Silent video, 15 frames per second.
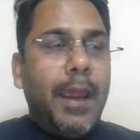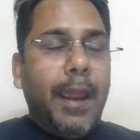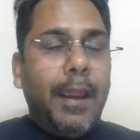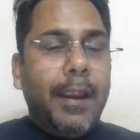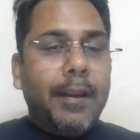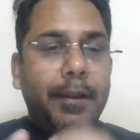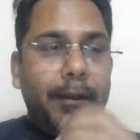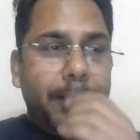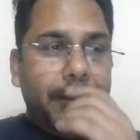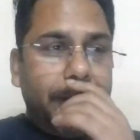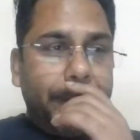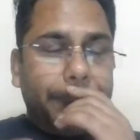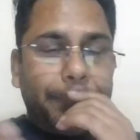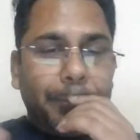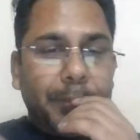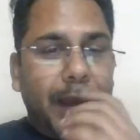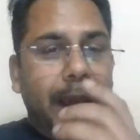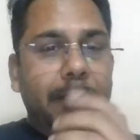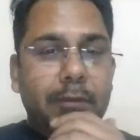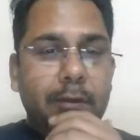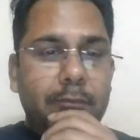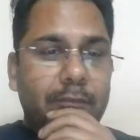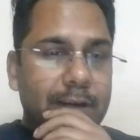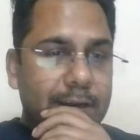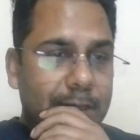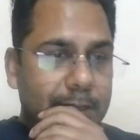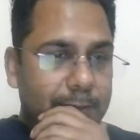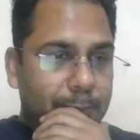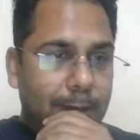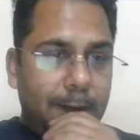and hybrid fund
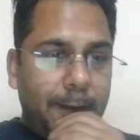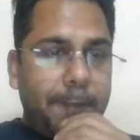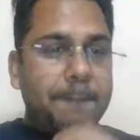as well.